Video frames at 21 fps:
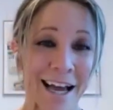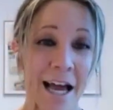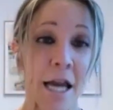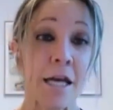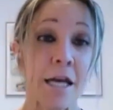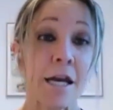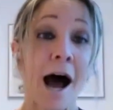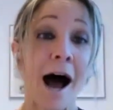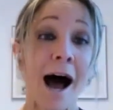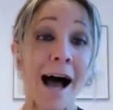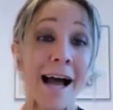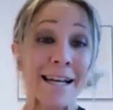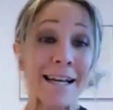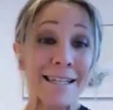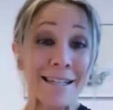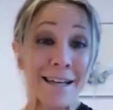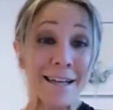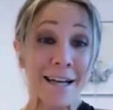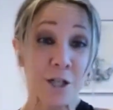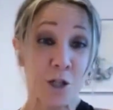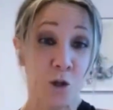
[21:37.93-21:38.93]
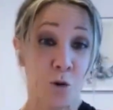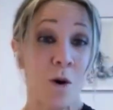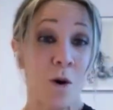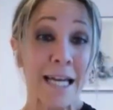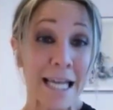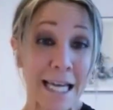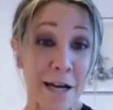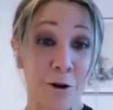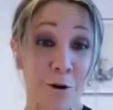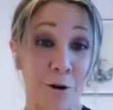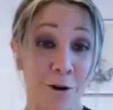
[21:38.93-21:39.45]
not a
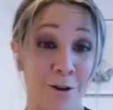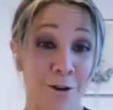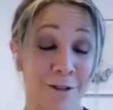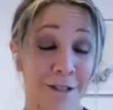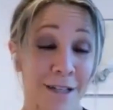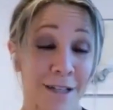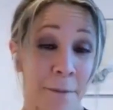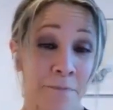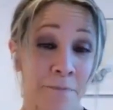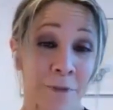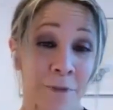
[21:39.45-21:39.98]
20-year-old.